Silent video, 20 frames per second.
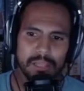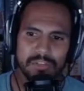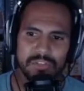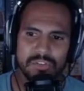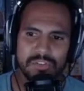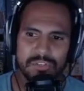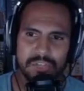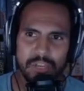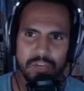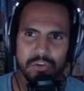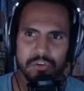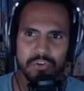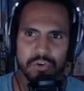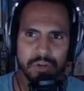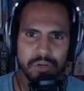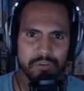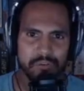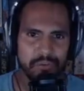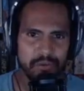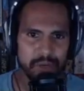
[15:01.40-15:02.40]
just say you're trying
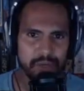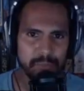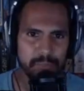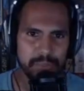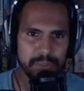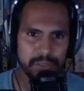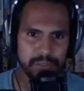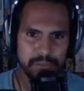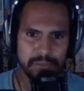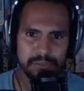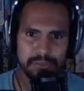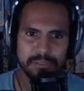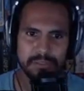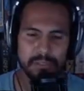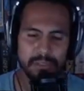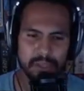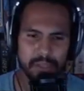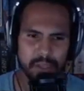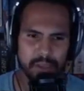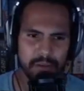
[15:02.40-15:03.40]
to find a piece.
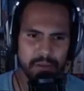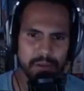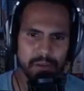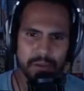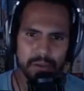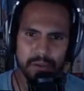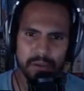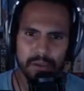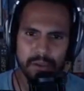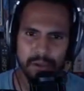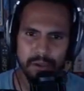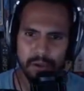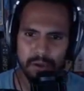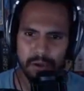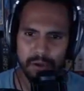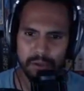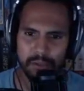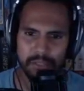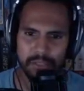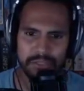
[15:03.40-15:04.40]
Like,
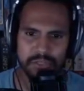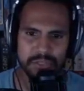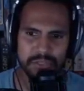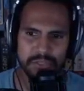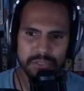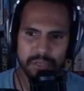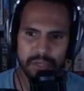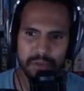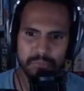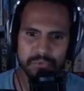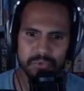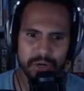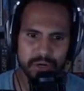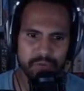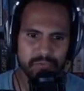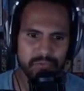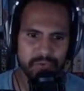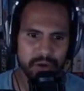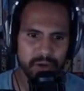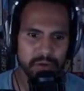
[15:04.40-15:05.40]
let's just say I'm trying to
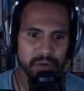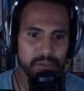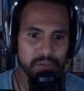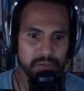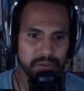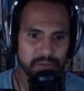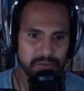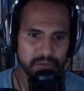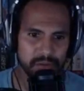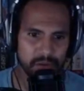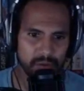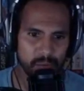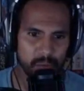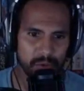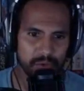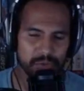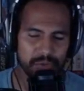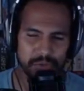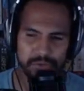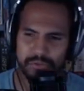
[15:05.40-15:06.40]
find these
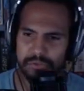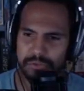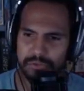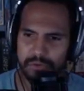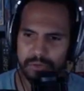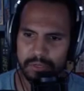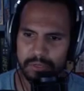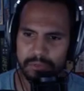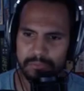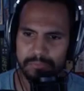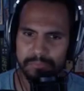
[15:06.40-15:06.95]
witchers, right?